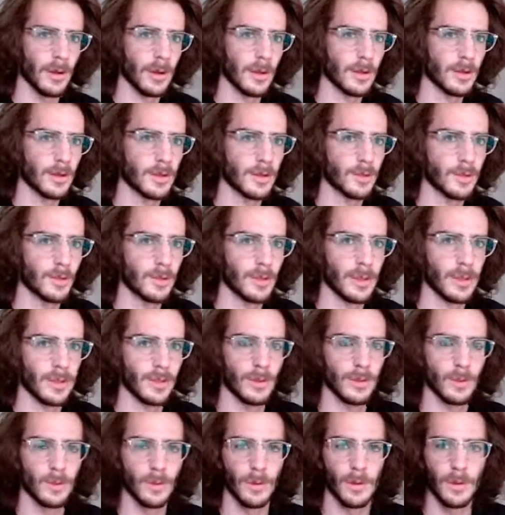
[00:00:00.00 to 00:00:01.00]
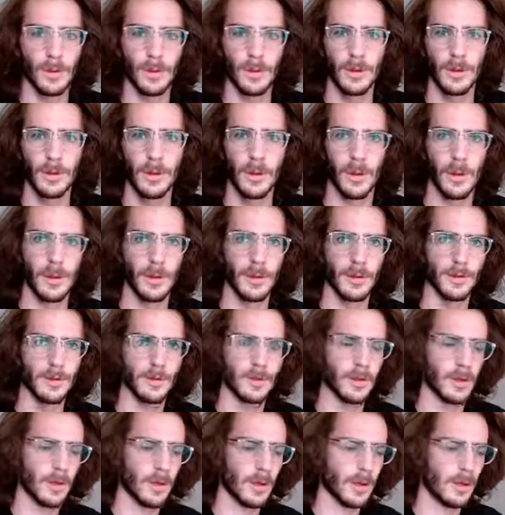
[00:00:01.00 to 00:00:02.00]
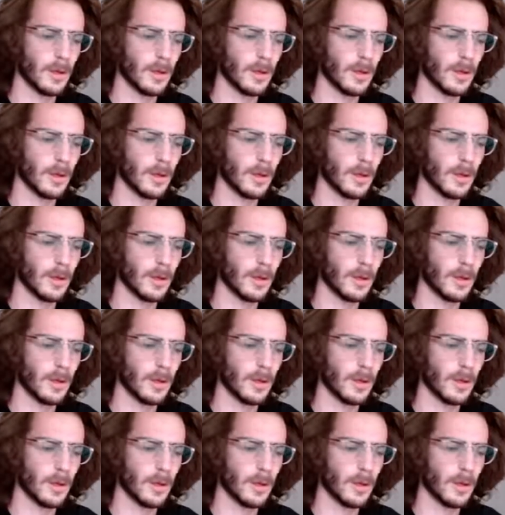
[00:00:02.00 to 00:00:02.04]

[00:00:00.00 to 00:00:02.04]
just reading their work as